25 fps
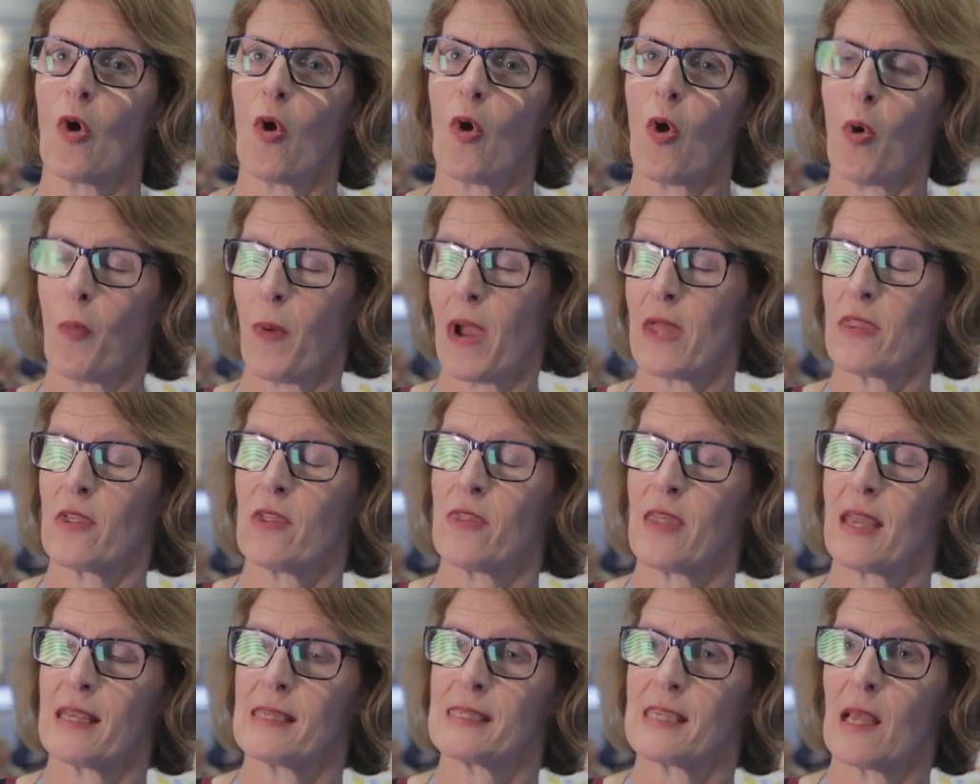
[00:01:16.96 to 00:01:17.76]
or
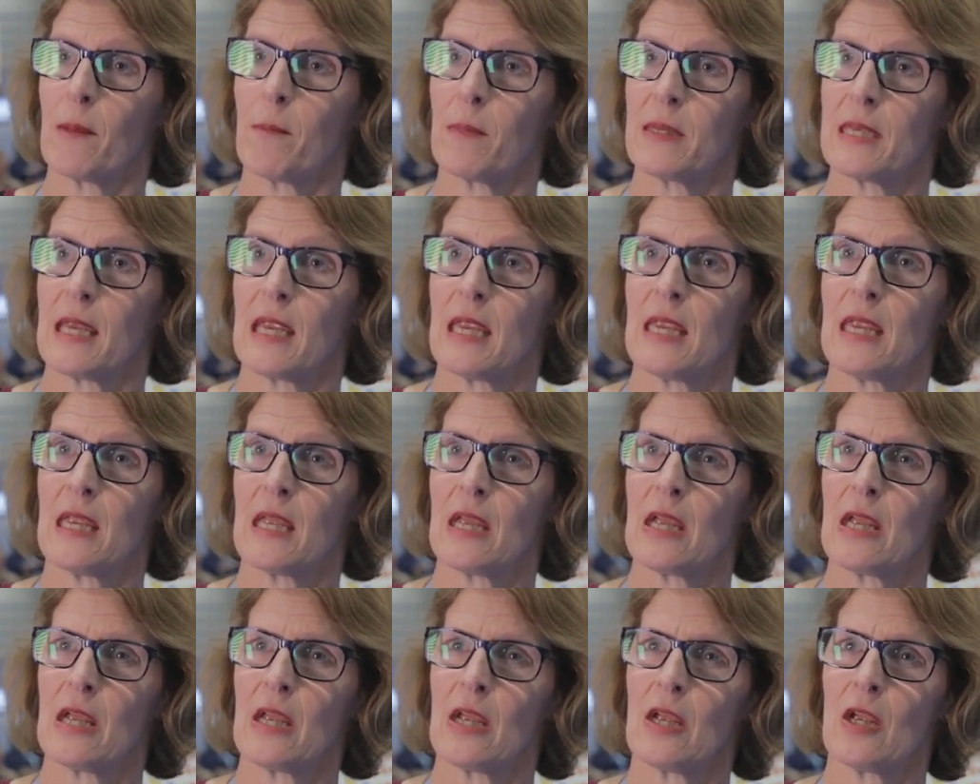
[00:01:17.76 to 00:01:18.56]
whether there's somebody
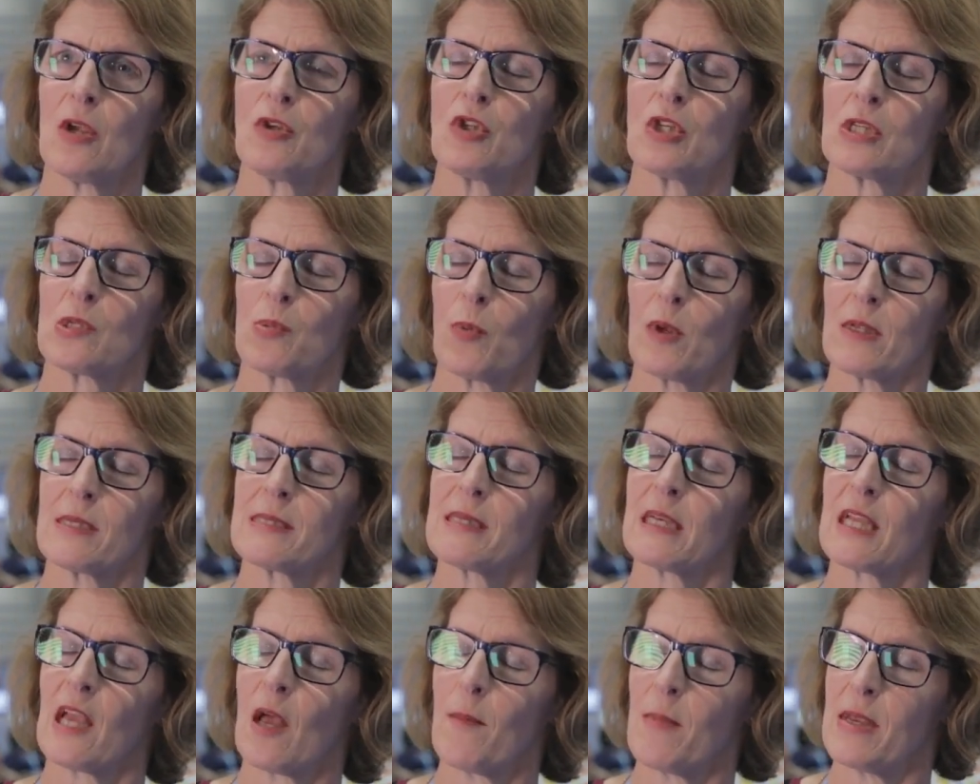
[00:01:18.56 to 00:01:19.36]
who just
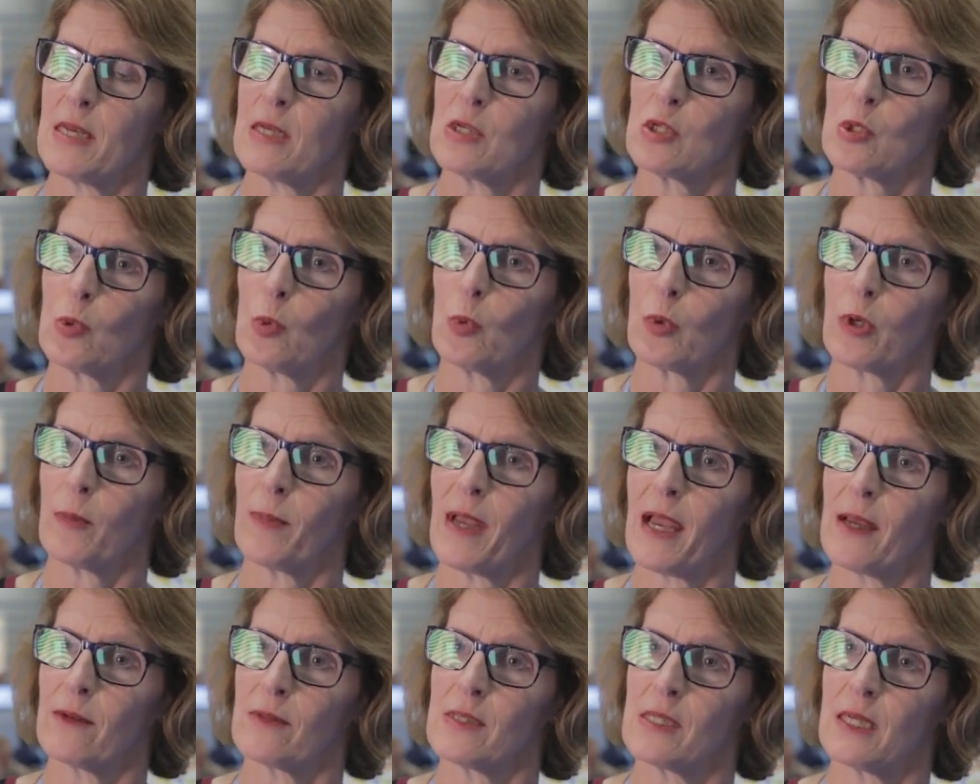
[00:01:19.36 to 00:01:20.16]
wants to come in and talk
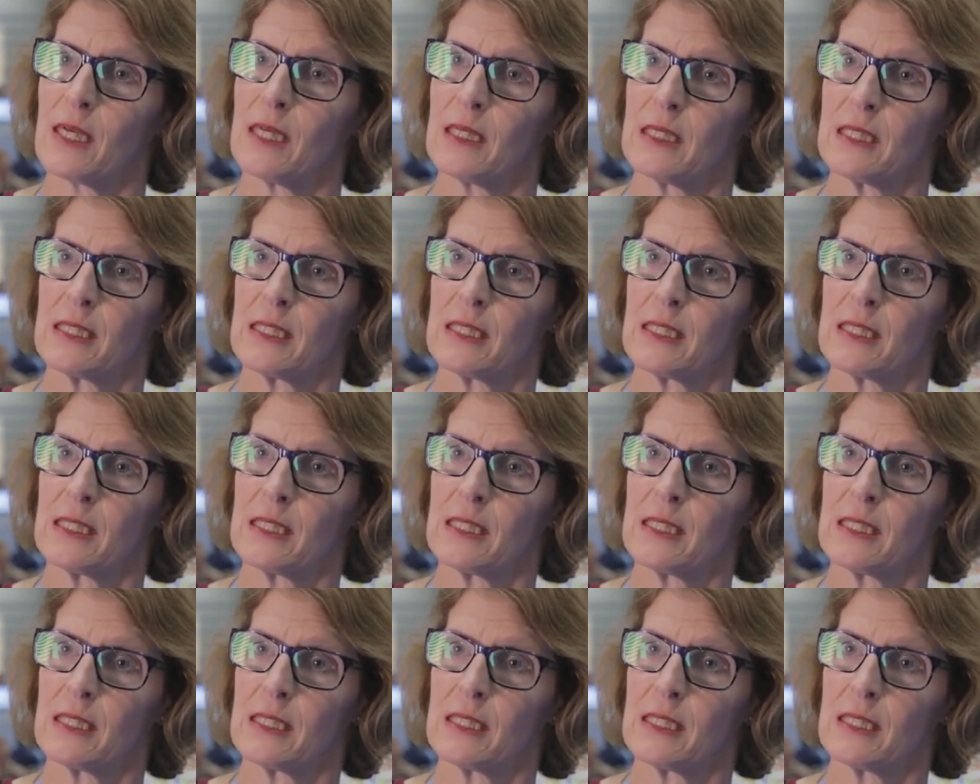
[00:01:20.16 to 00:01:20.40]
about it.